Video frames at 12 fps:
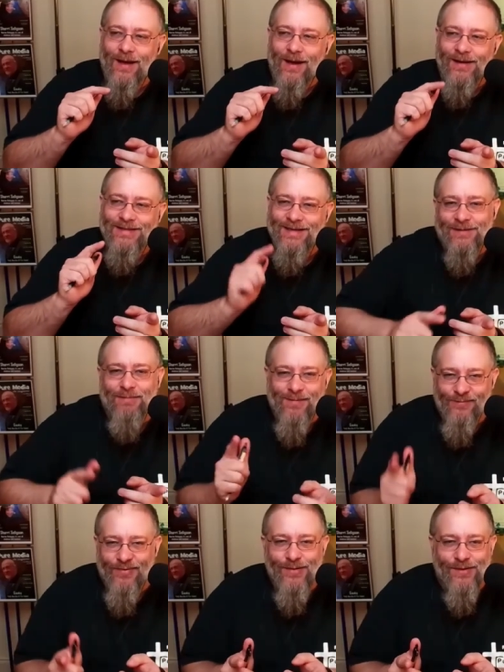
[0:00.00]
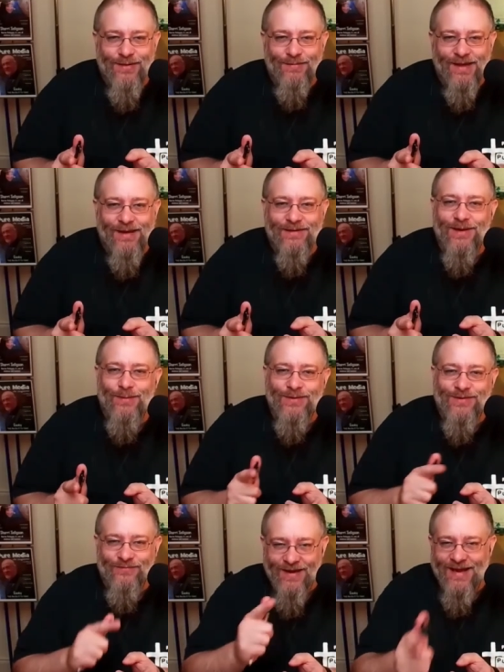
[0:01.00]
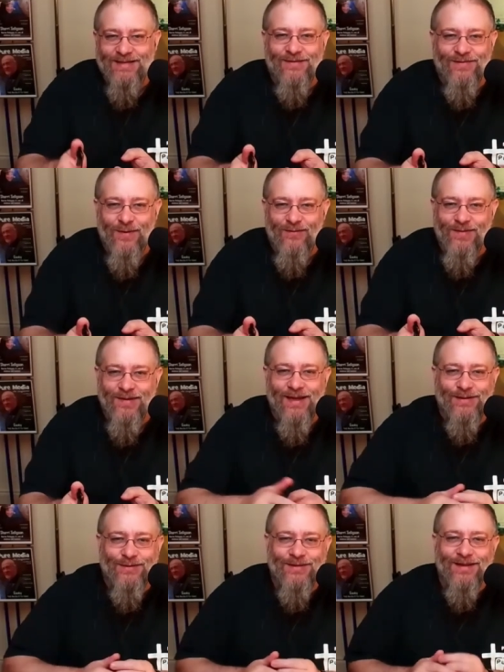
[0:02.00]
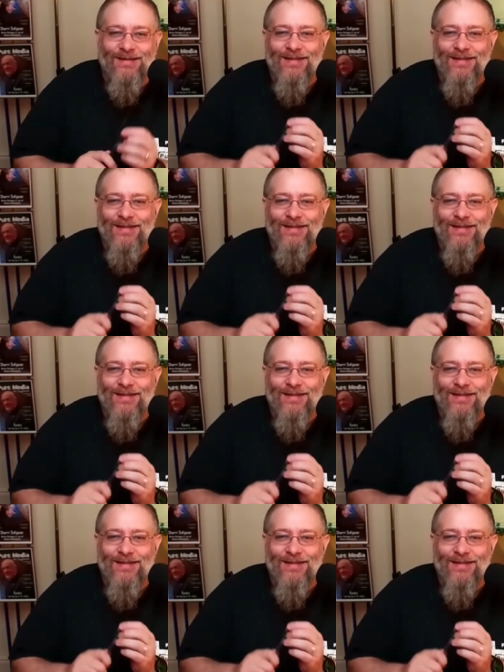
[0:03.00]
I said, am I broken because I wasn't reacting to everybody else?